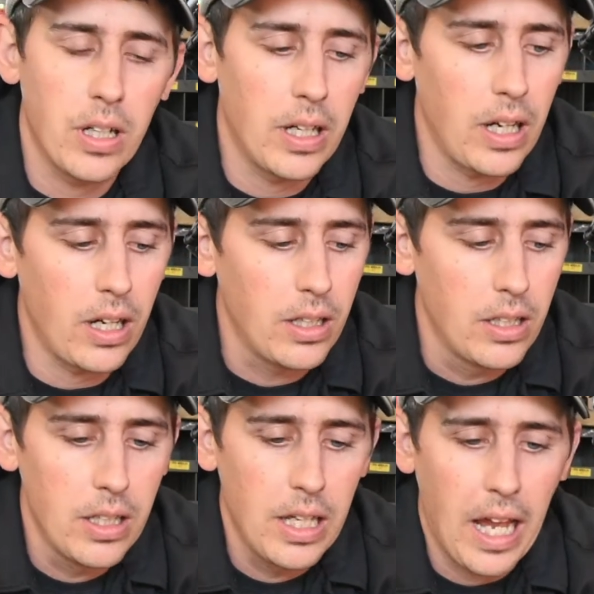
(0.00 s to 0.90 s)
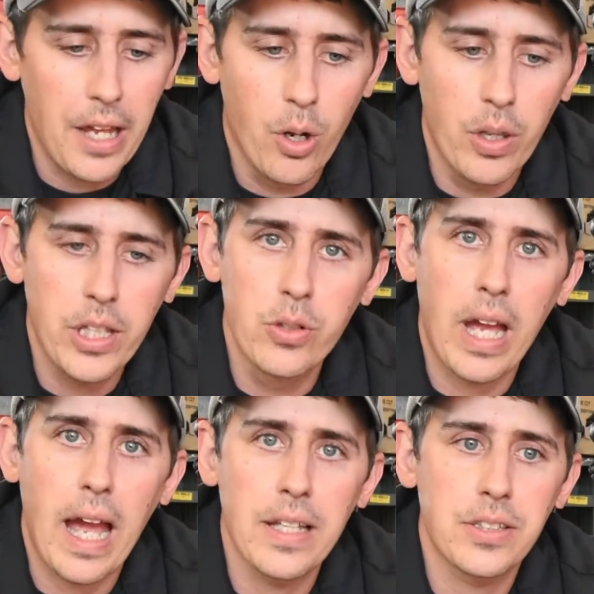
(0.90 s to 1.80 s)
I know that you
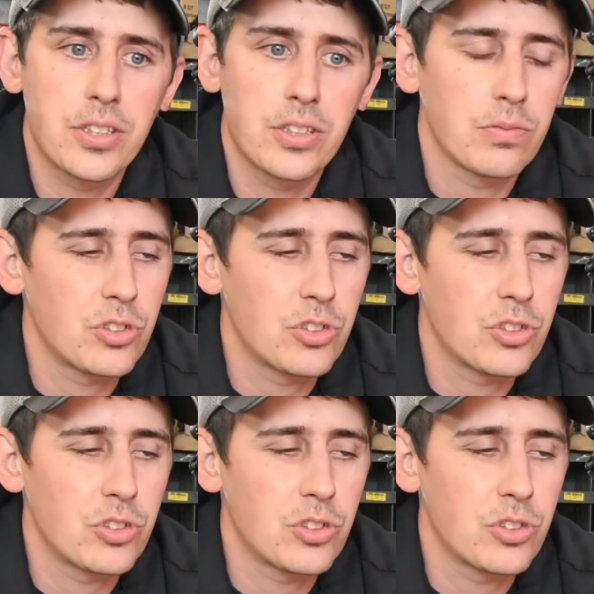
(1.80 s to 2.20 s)
guys,